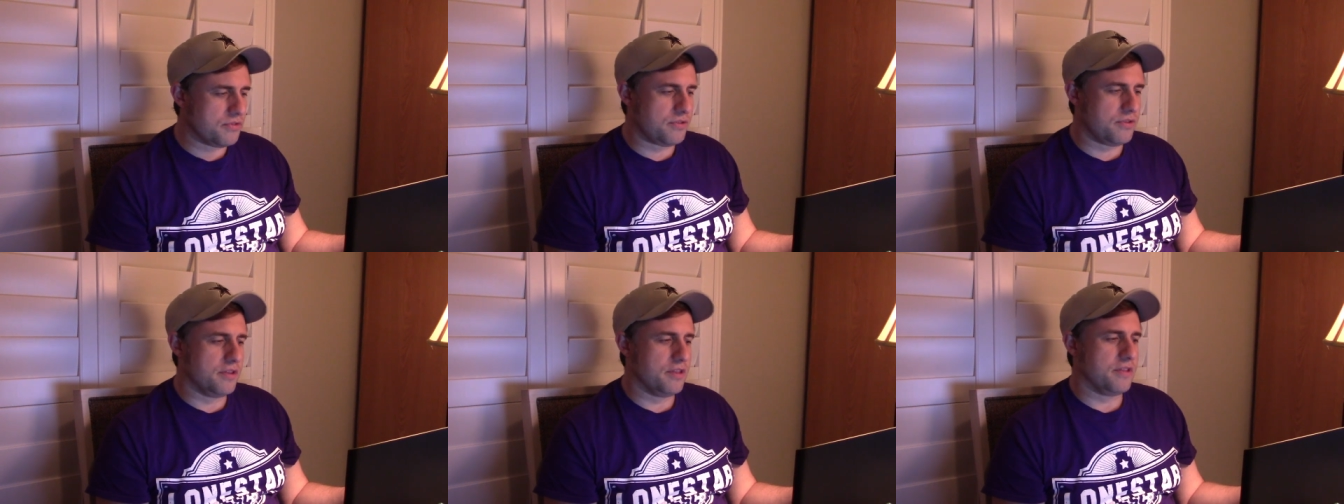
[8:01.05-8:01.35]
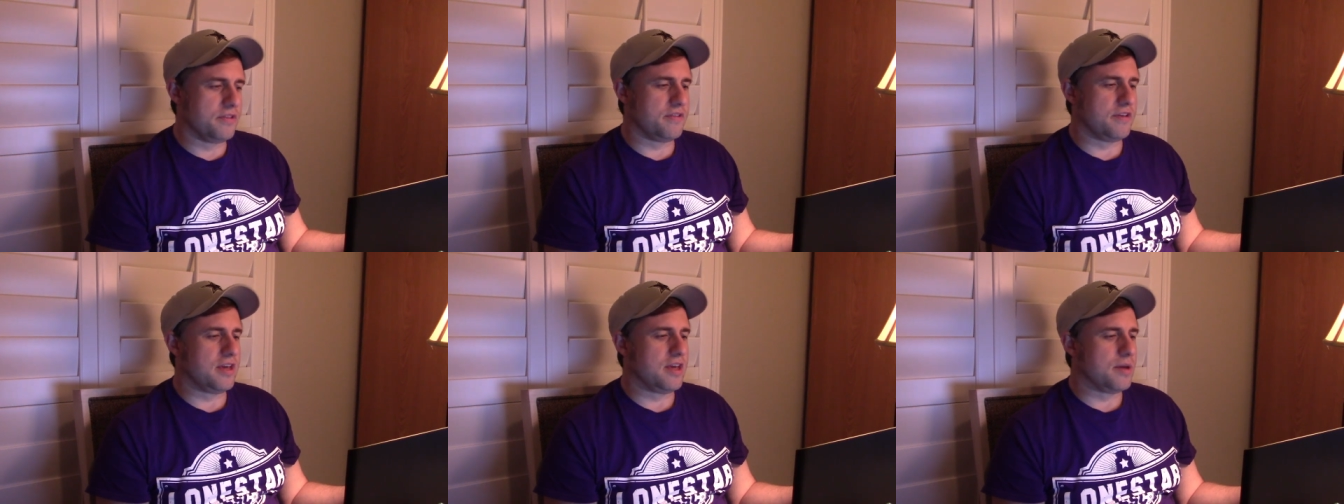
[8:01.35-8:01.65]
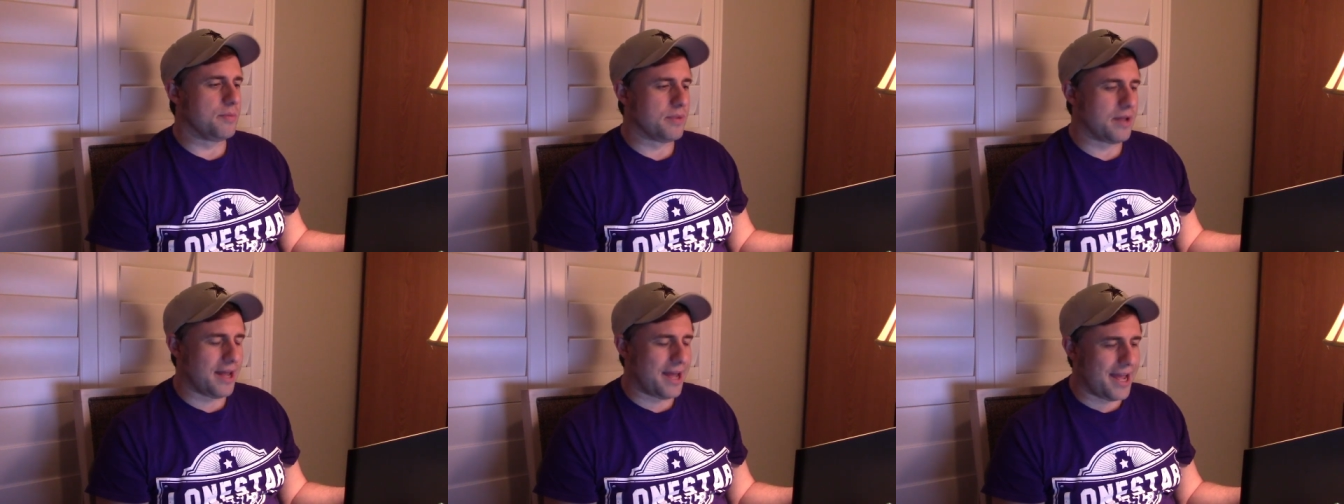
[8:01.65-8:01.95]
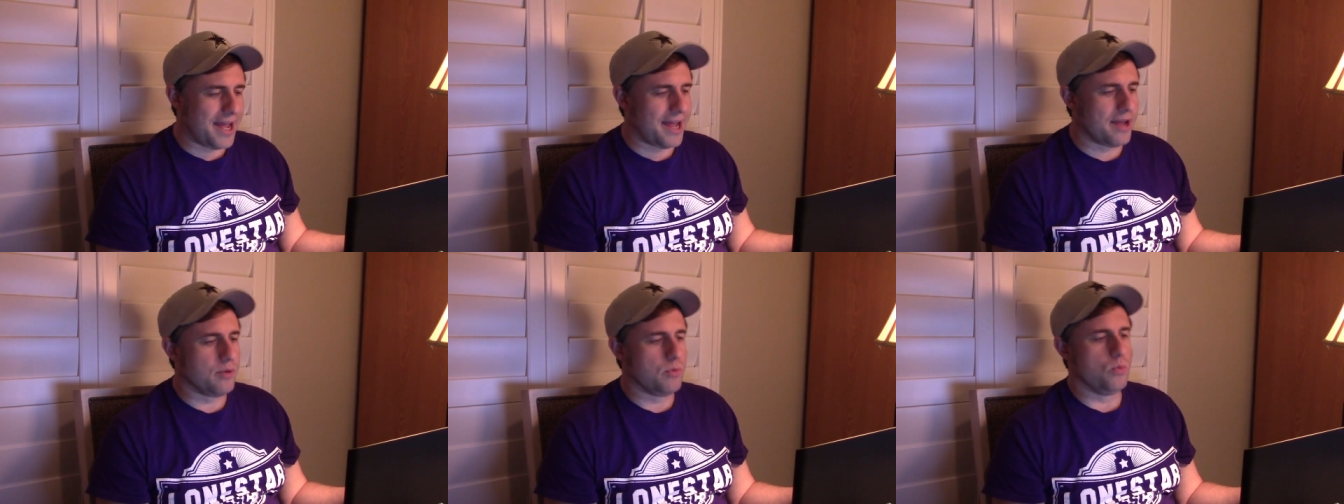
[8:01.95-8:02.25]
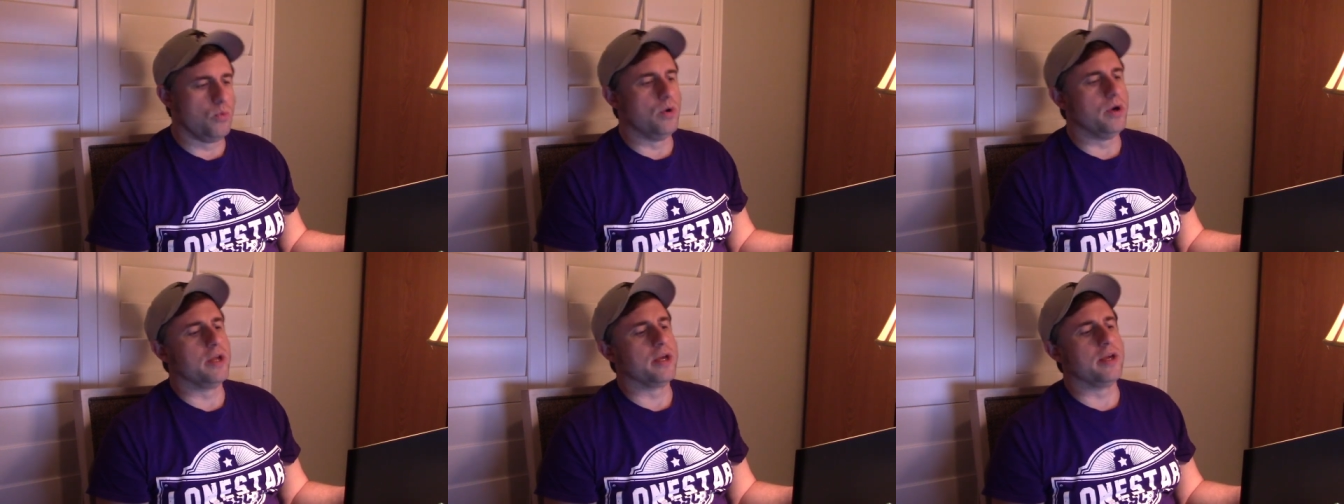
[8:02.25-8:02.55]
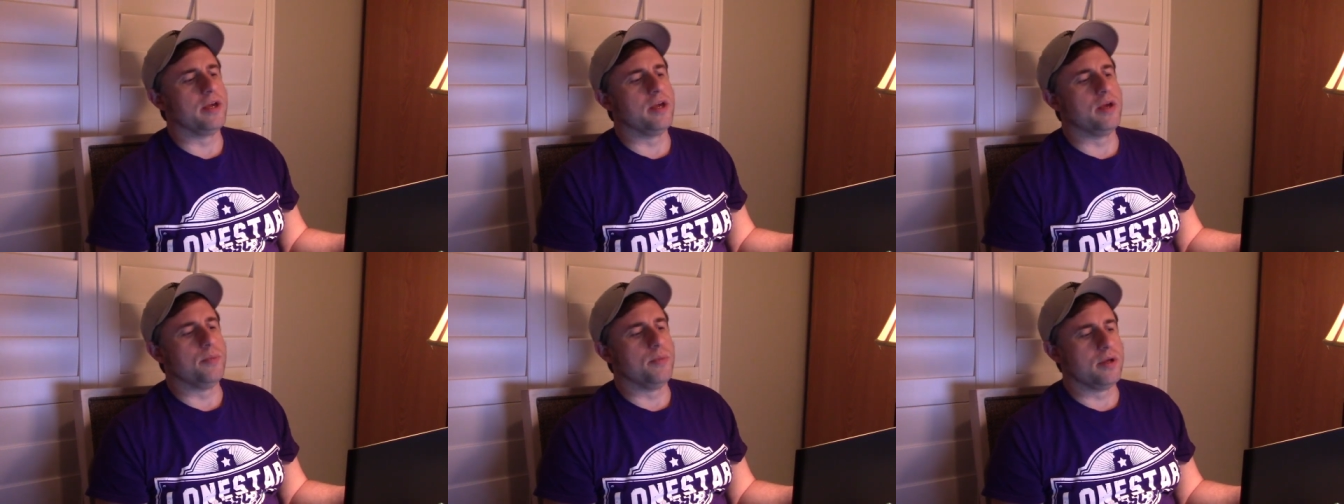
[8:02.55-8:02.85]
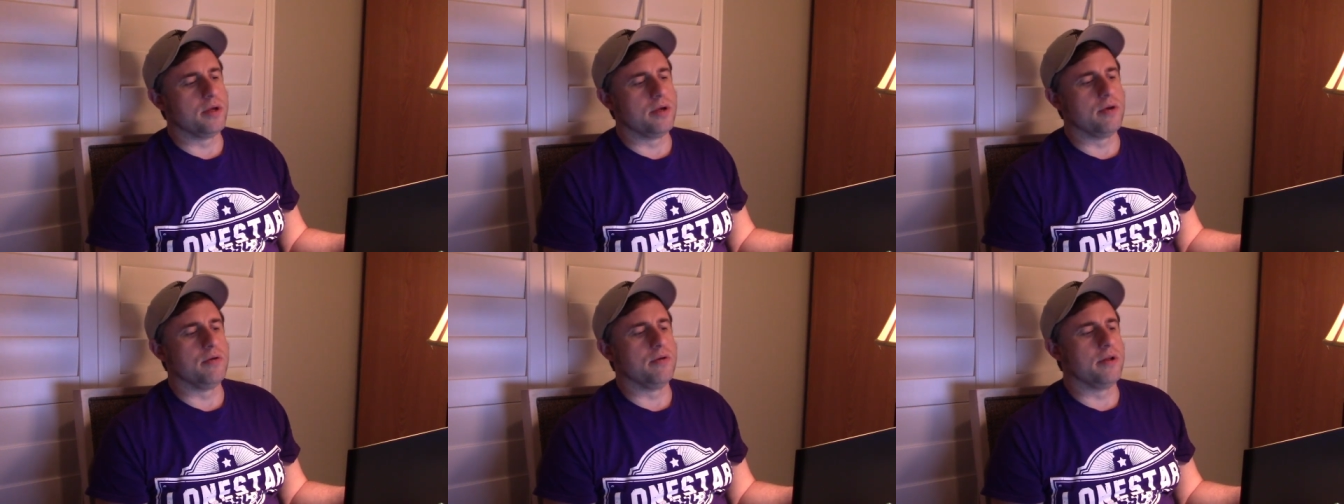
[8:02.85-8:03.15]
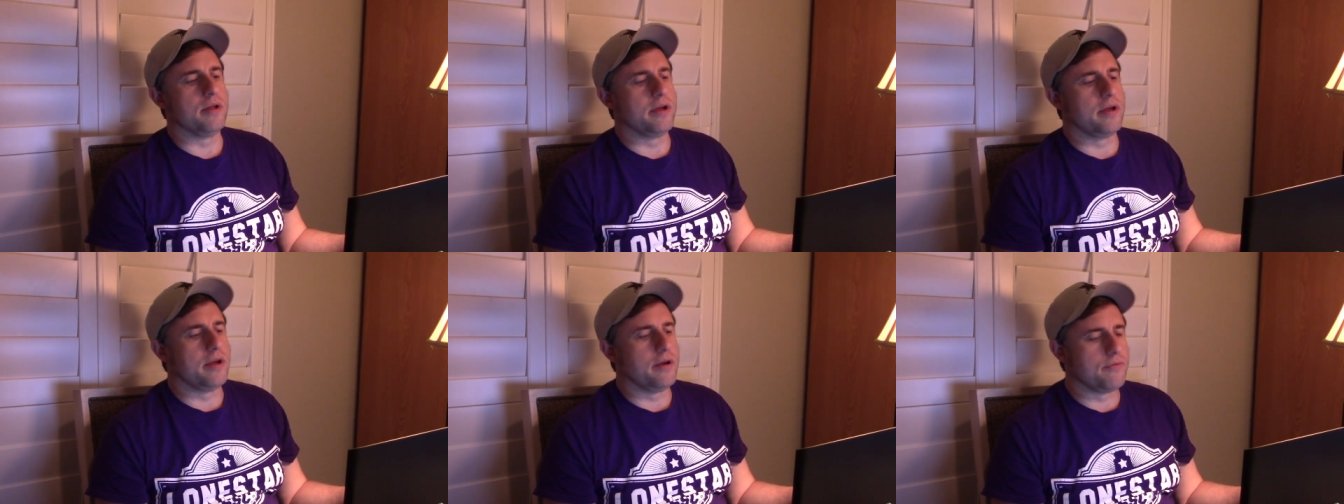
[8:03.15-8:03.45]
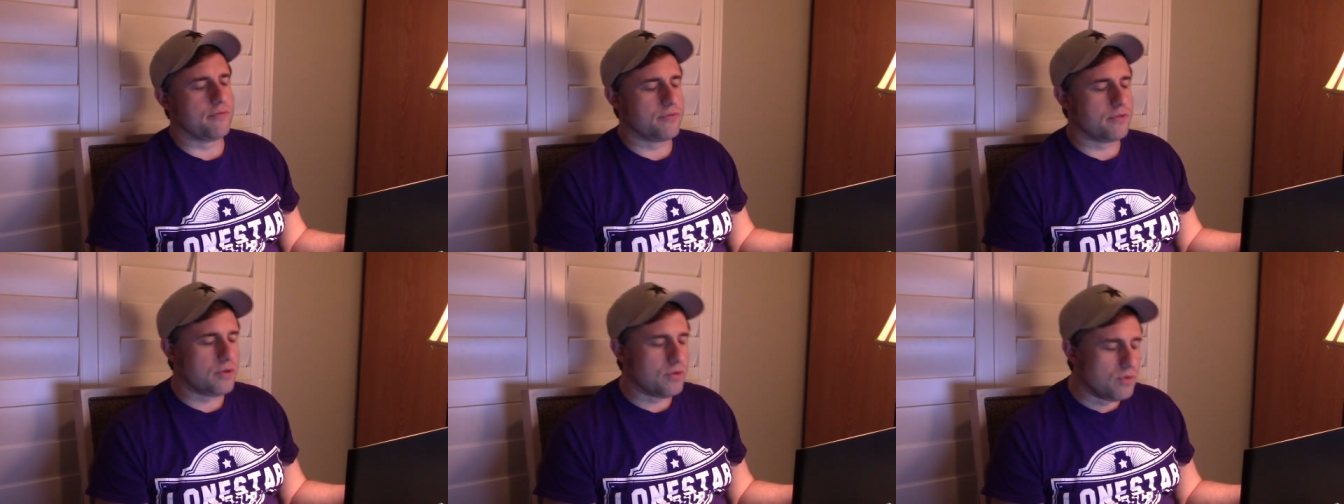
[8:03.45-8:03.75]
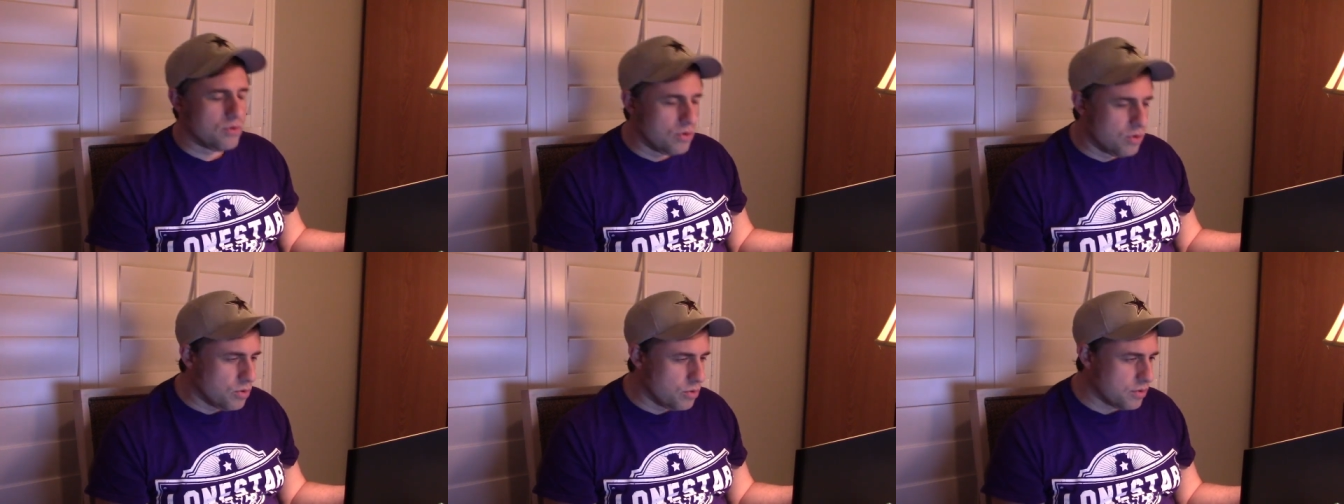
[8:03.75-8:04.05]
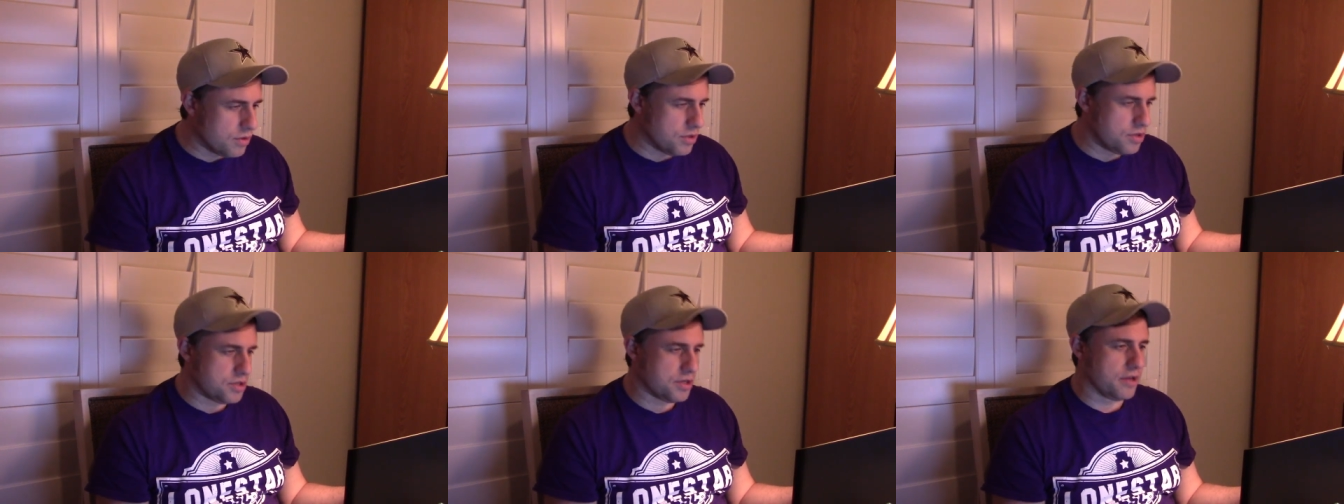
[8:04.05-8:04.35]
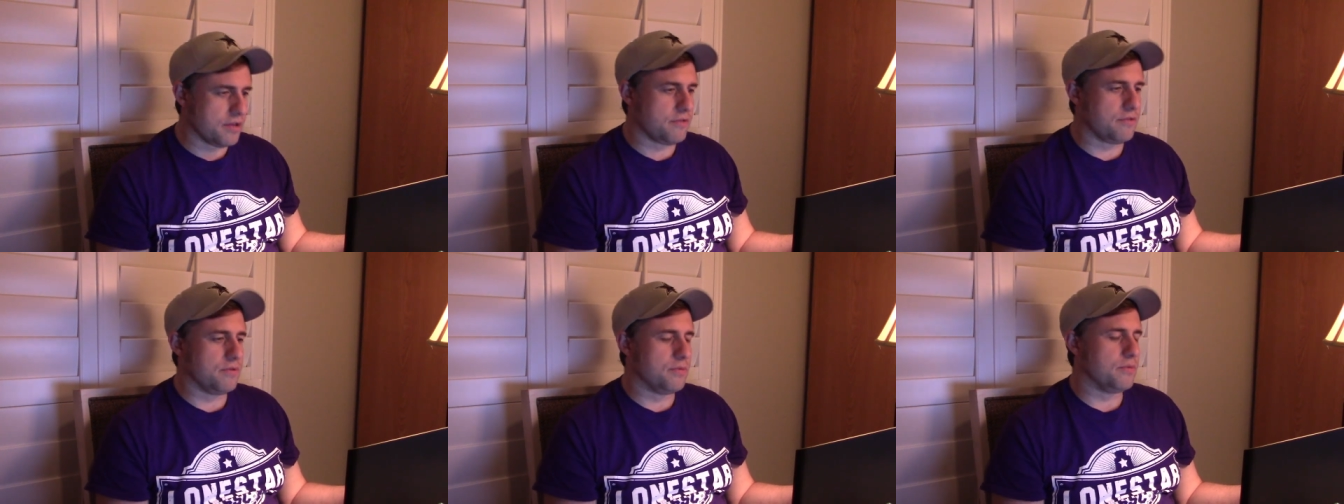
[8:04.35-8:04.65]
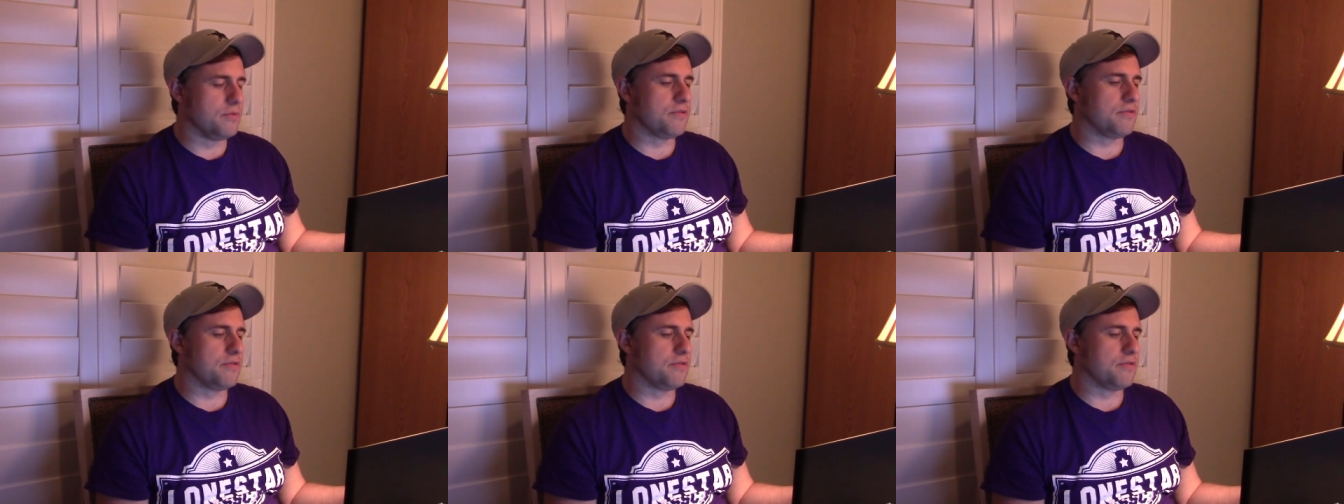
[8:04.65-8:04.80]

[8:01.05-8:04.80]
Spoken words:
to the team that hadn't won a game in a year and a half, and you knew the Jets.